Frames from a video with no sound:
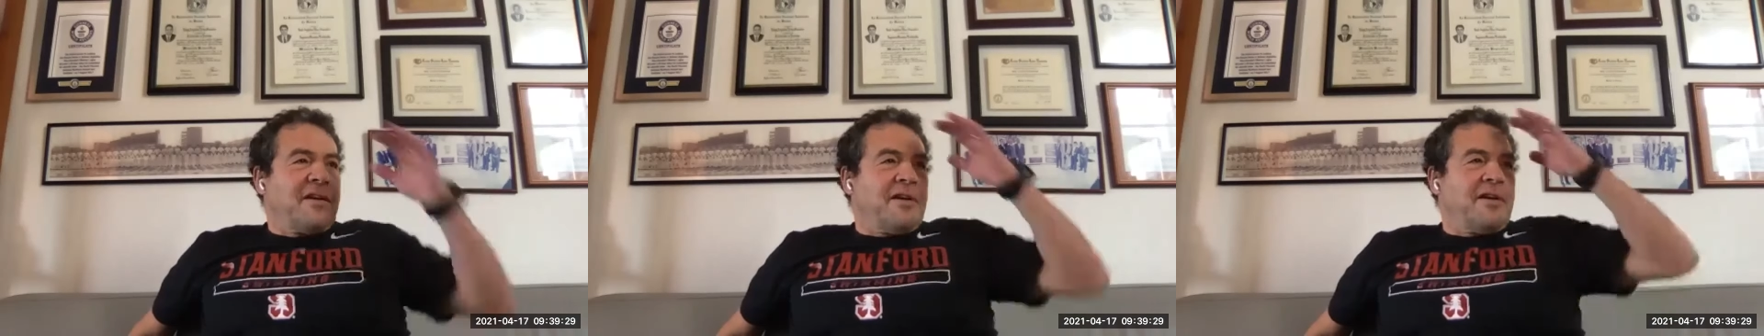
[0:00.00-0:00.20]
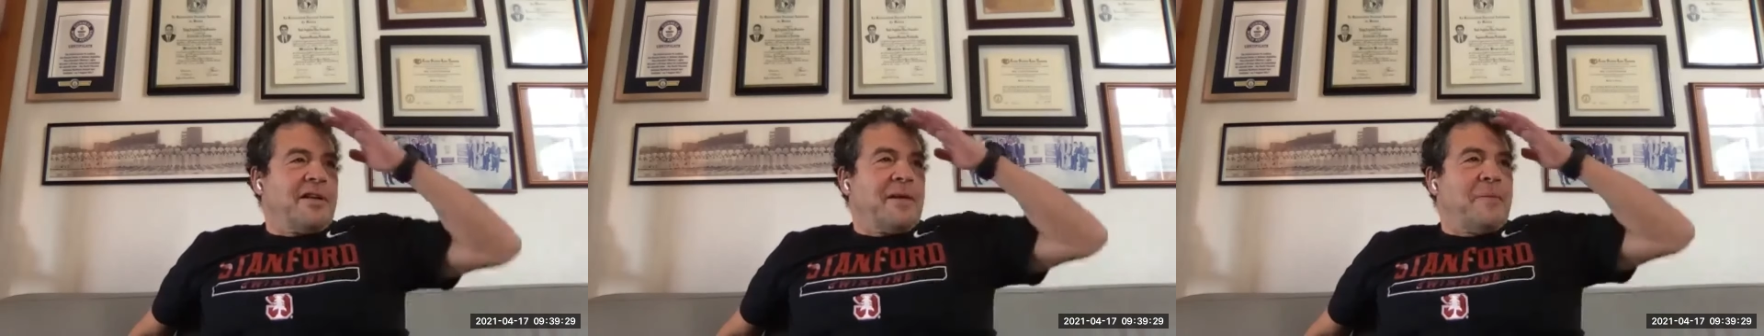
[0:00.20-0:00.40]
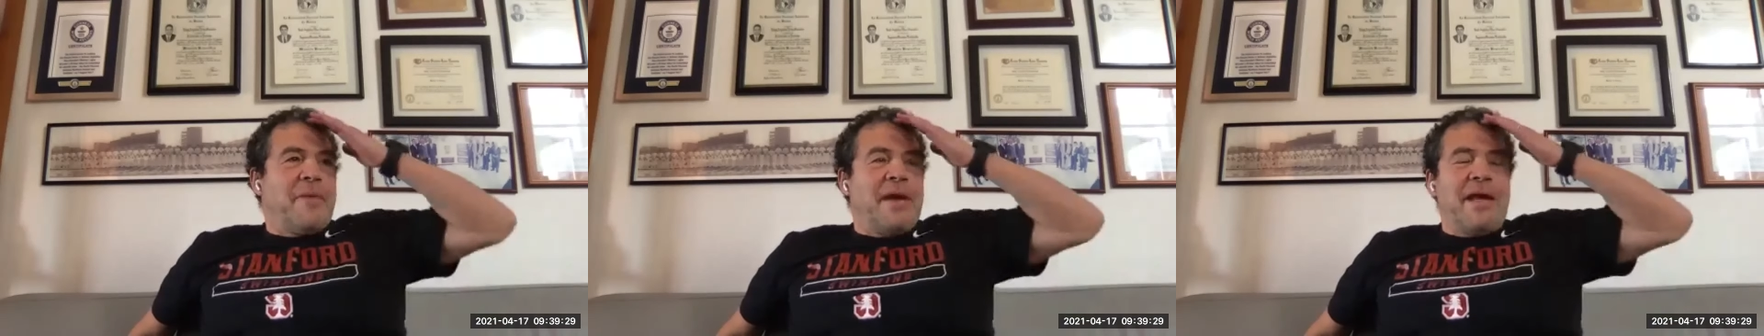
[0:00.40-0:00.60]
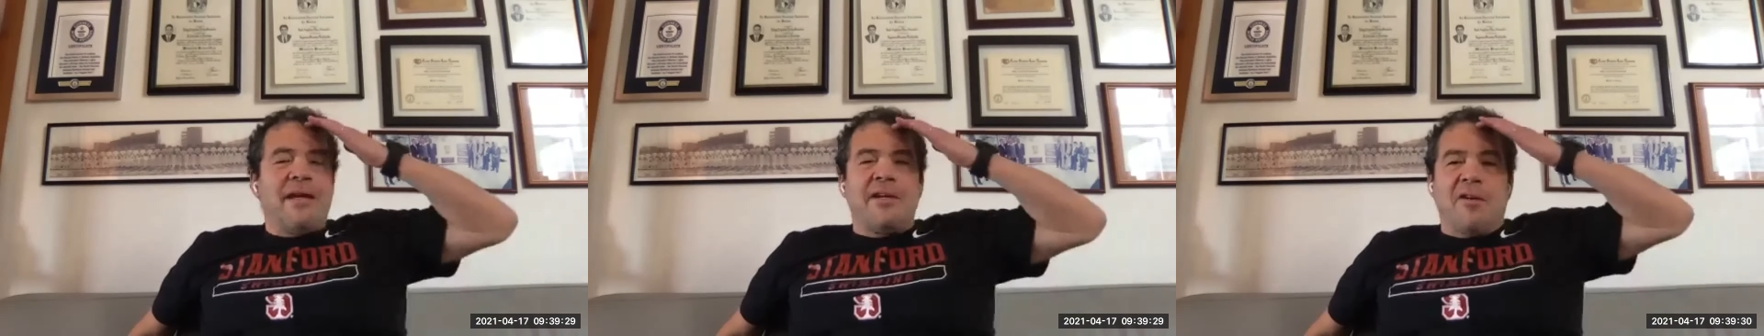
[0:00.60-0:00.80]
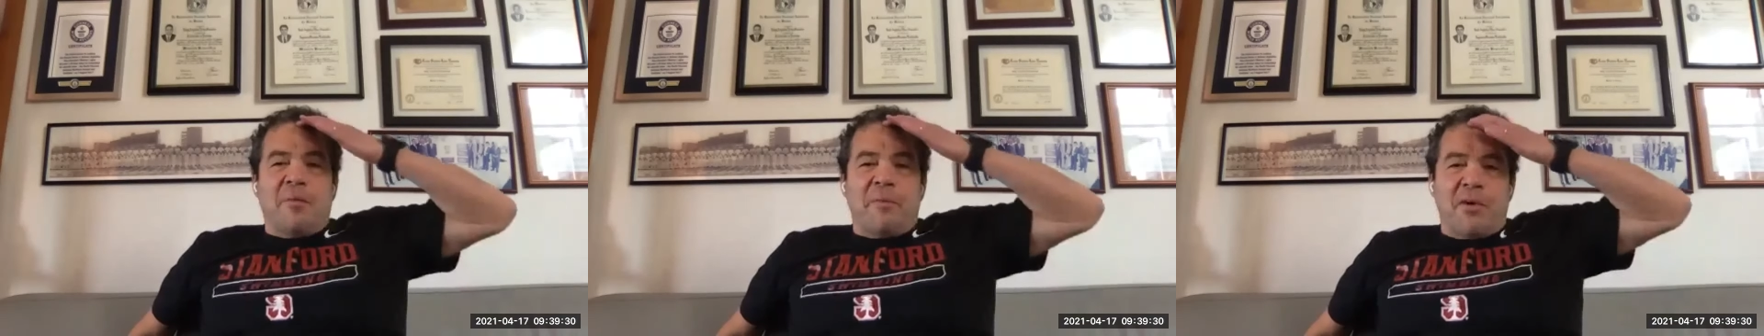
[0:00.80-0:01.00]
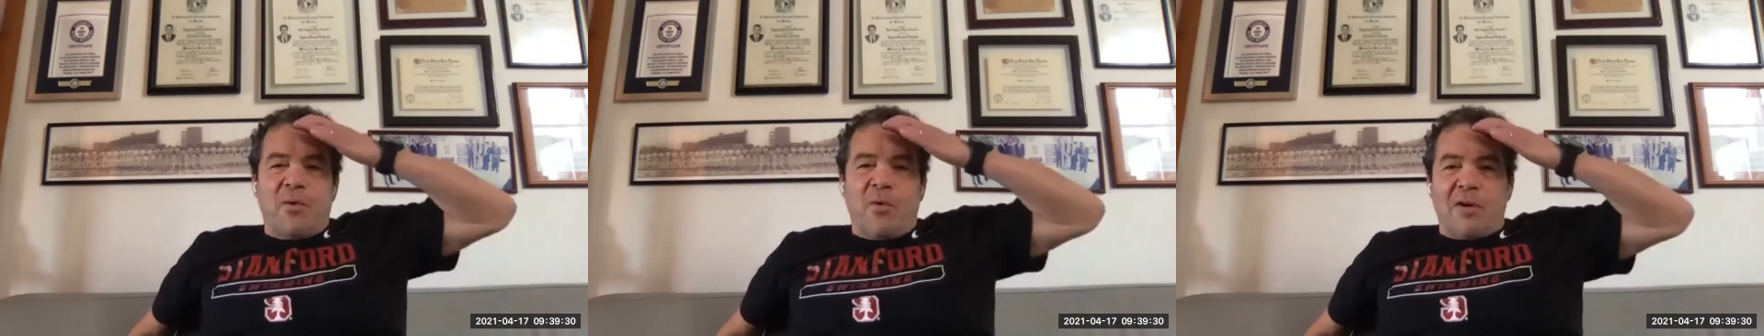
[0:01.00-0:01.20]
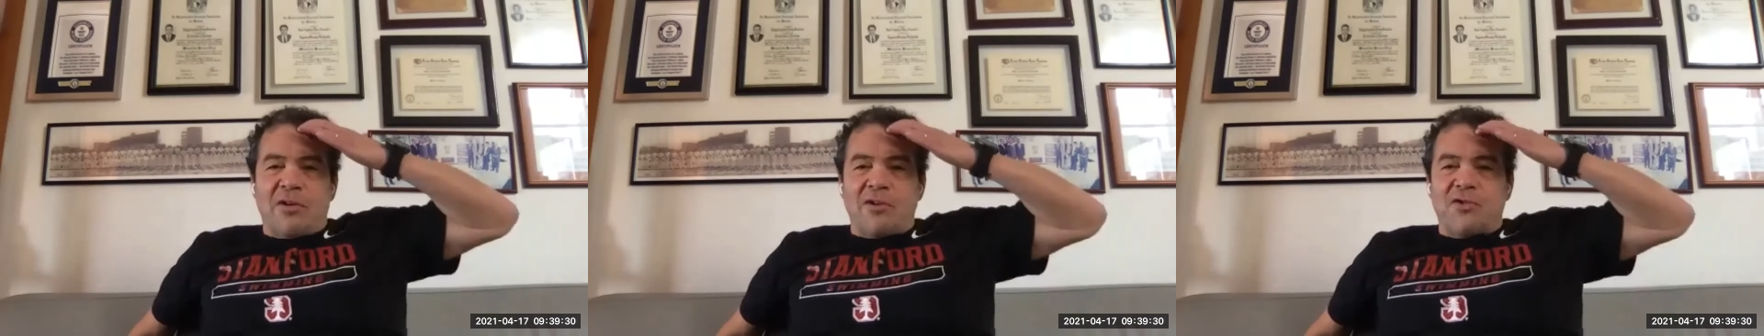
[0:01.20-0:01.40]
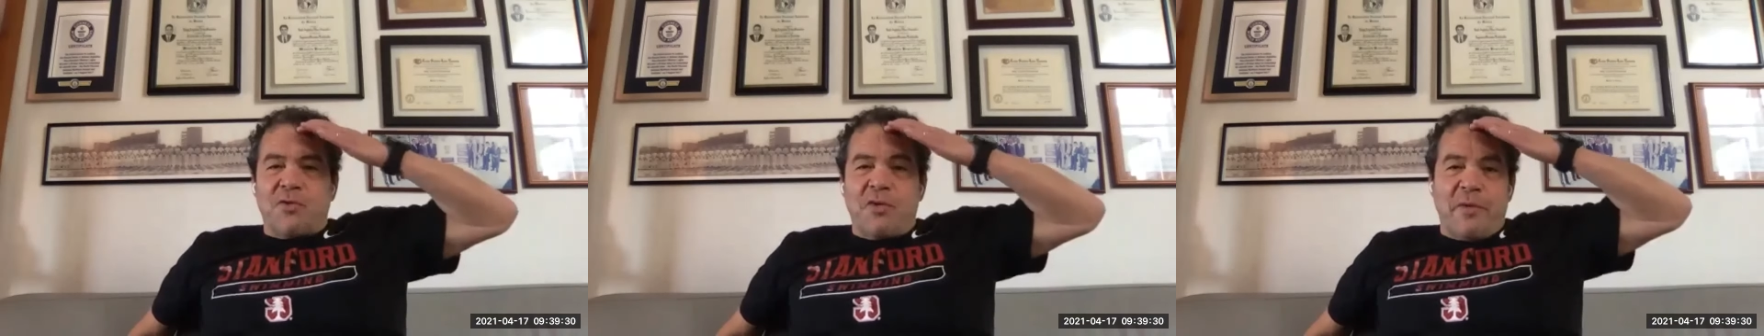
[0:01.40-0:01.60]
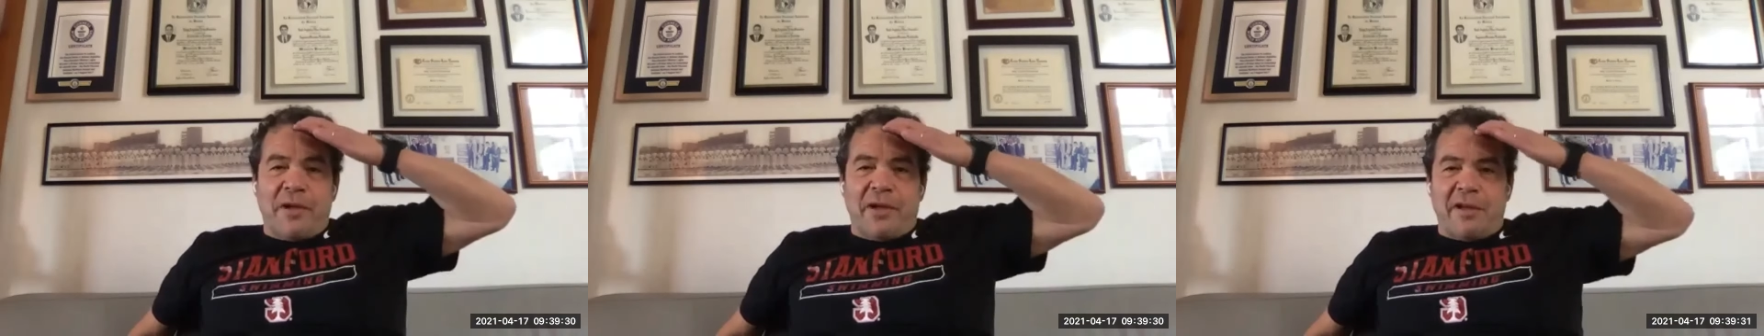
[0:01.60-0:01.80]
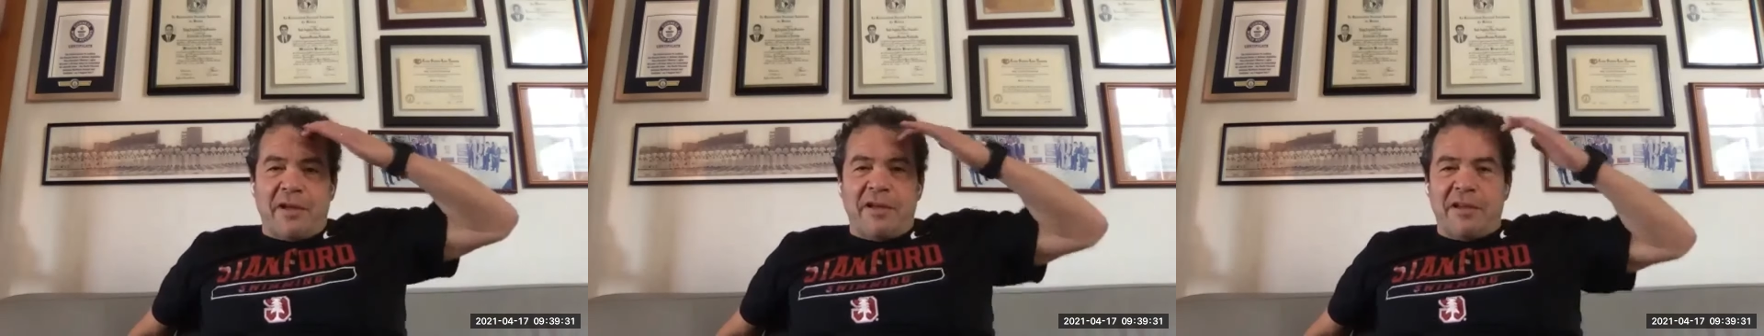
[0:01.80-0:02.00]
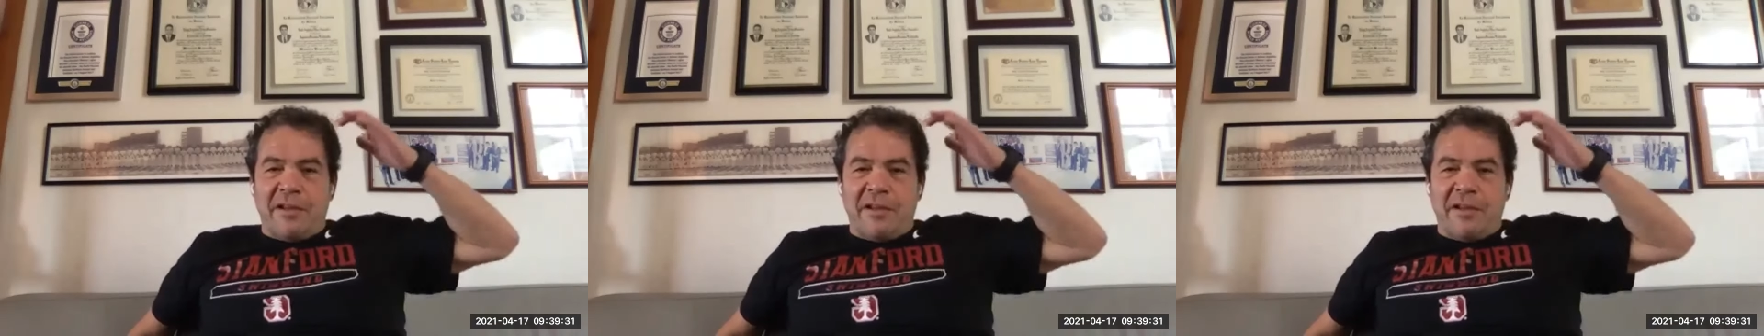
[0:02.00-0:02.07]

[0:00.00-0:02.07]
the men in open water swimming,